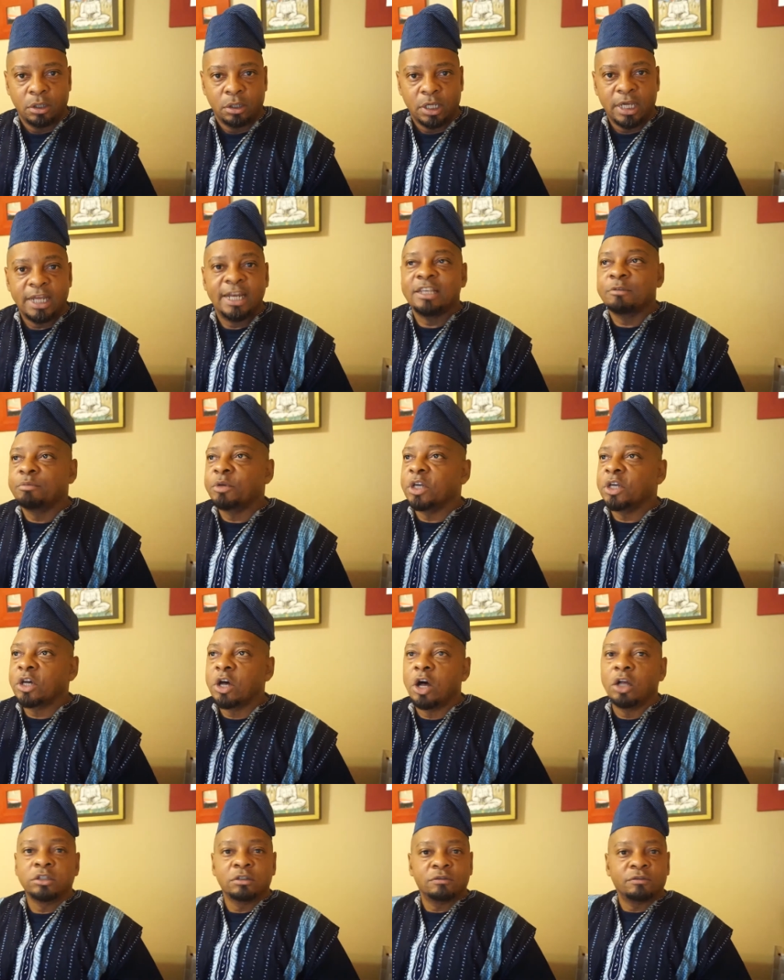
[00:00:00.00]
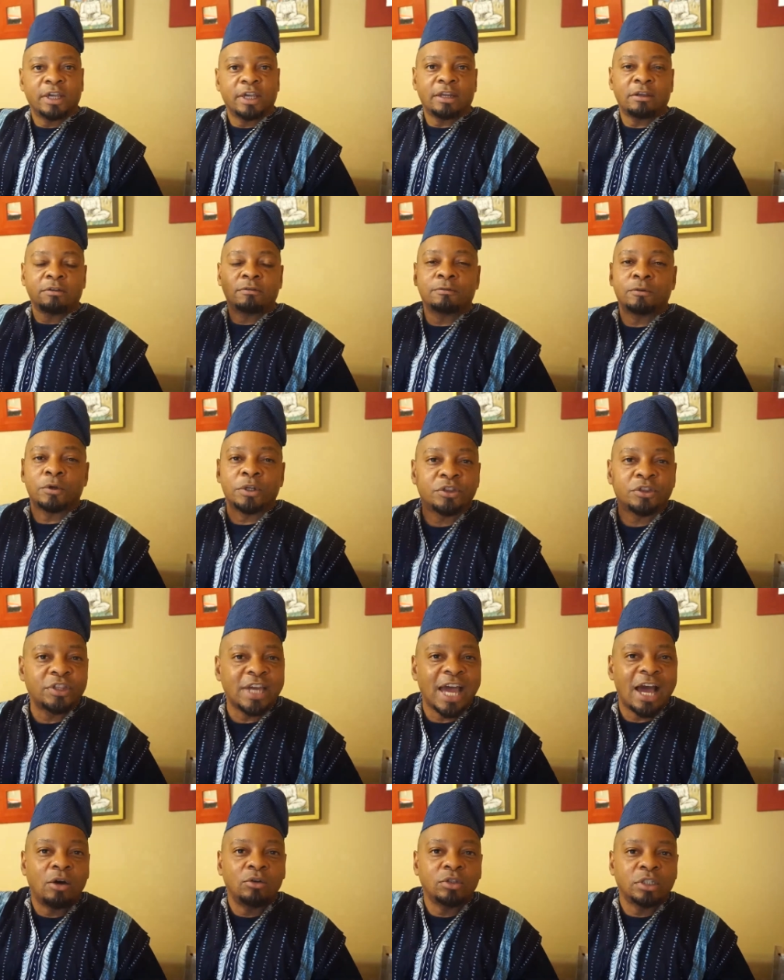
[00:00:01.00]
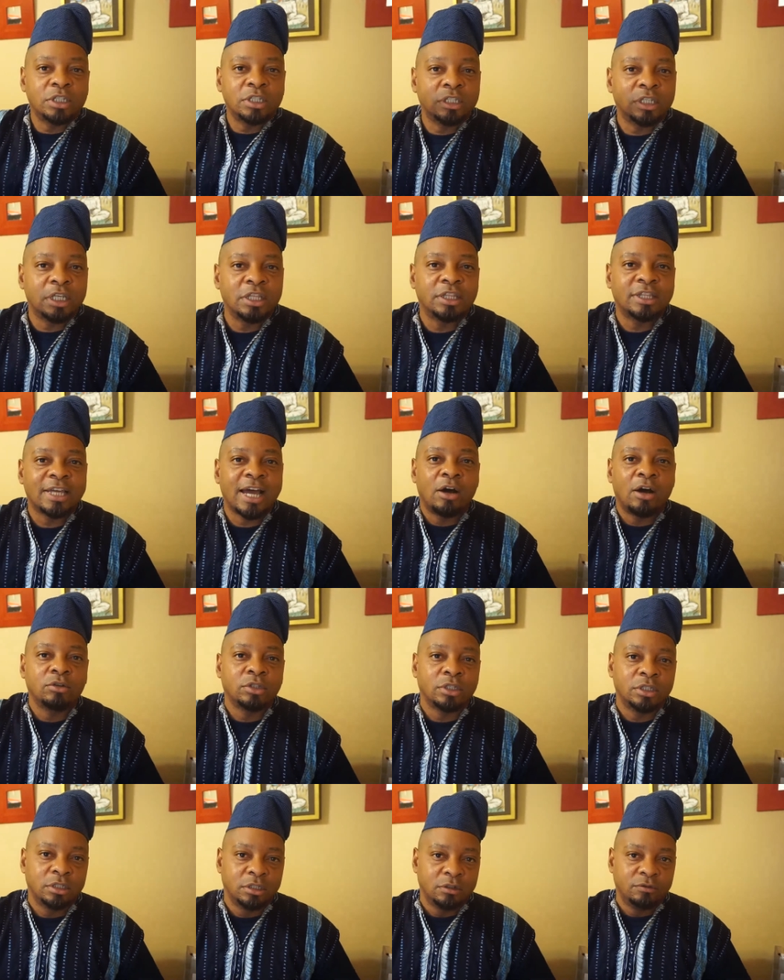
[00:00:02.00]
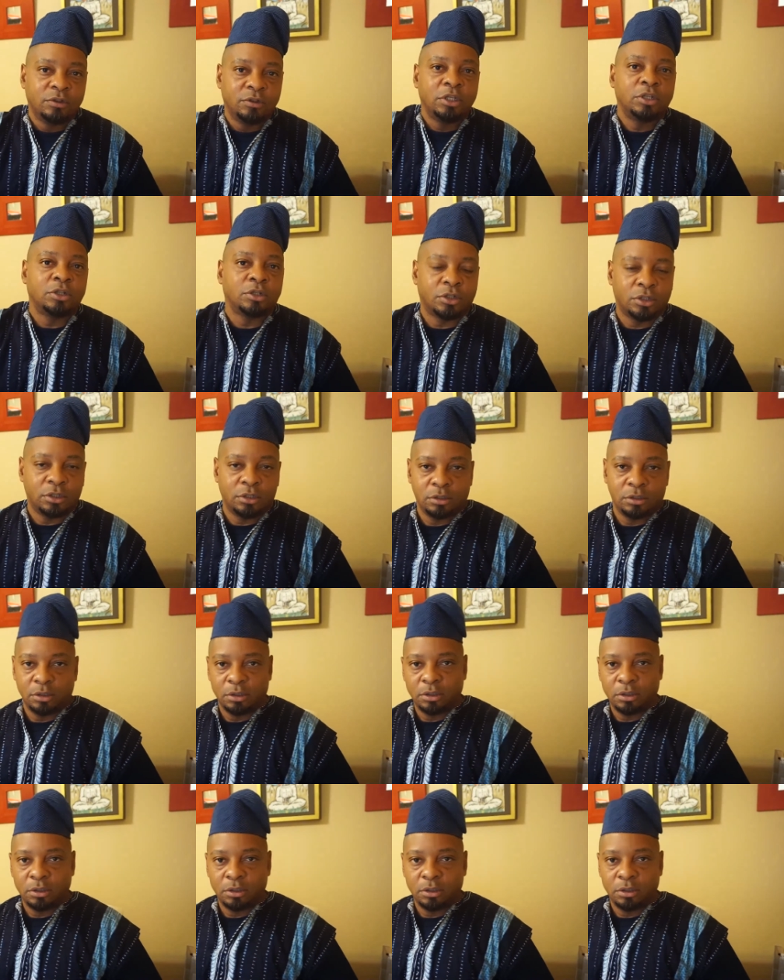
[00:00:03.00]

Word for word: It has been cultivated for thousands and thousands of years.